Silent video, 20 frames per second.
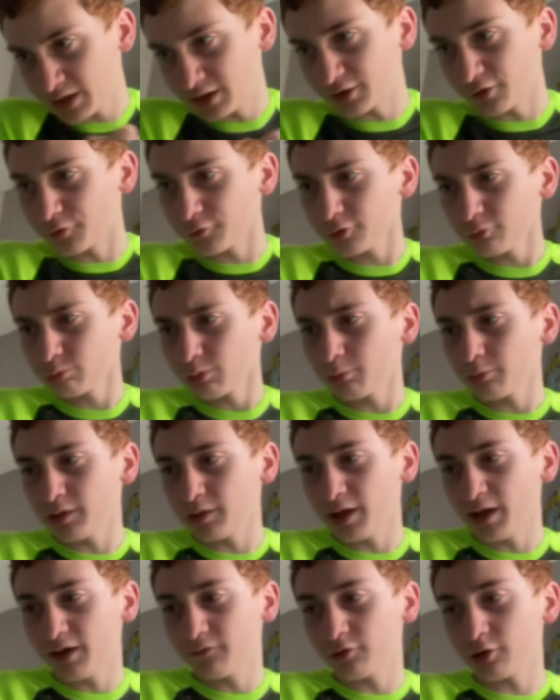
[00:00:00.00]
the third one will
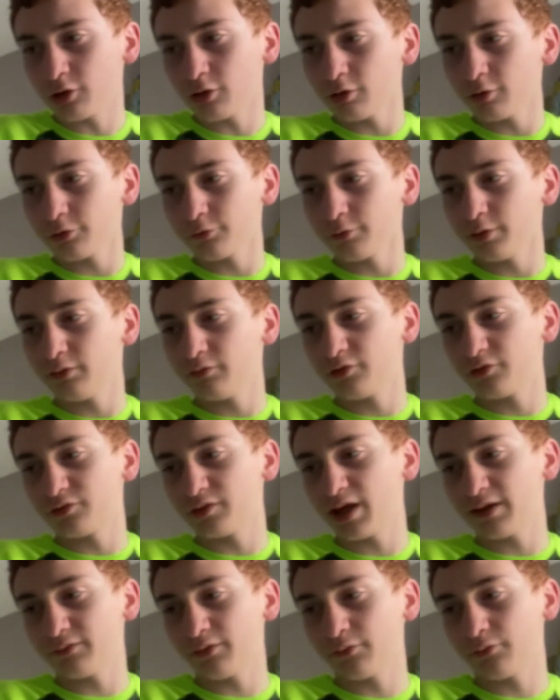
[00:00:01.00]
have all three of his
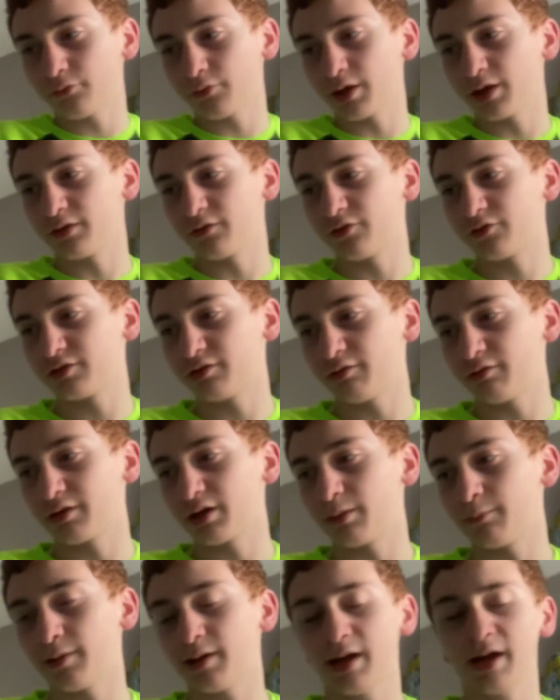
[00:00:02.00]
Navi friends cheering
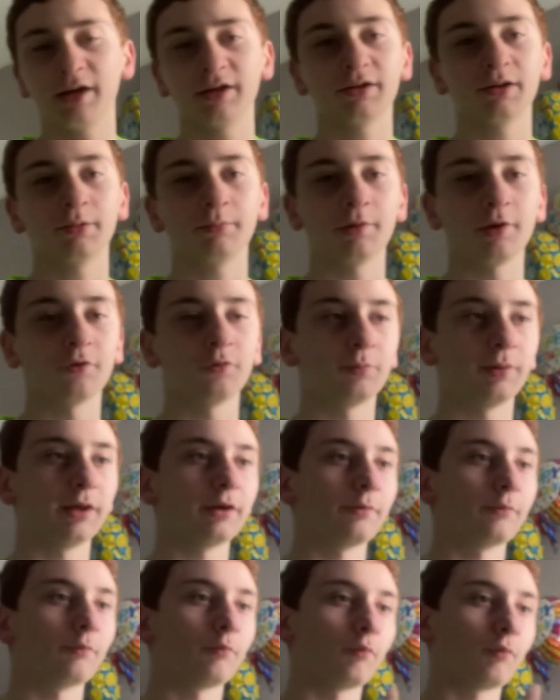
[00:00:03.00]
on behind him, those
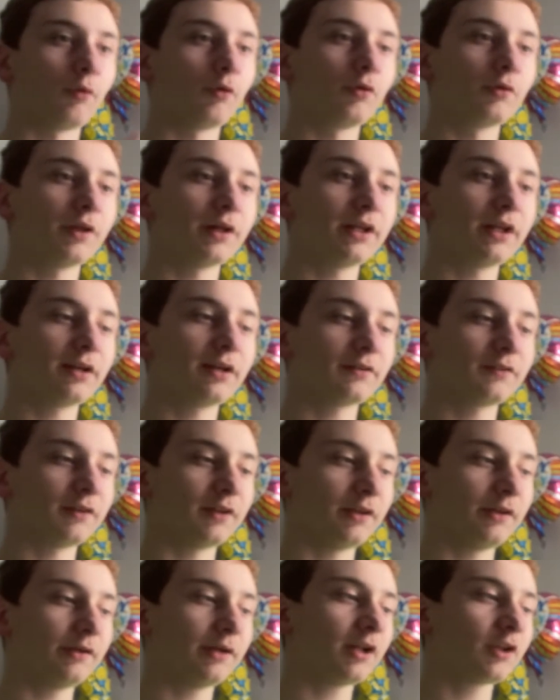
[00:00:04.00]
being Roll.exe,
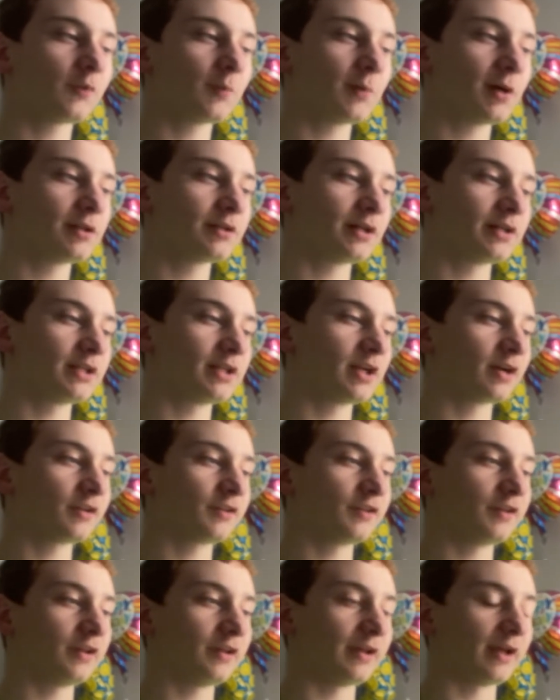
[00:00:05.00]

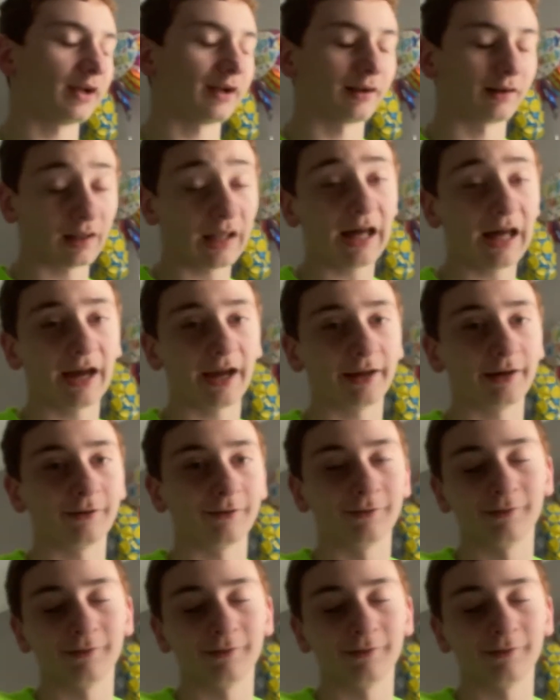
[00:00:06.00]
Gutsman.exe, and Glide.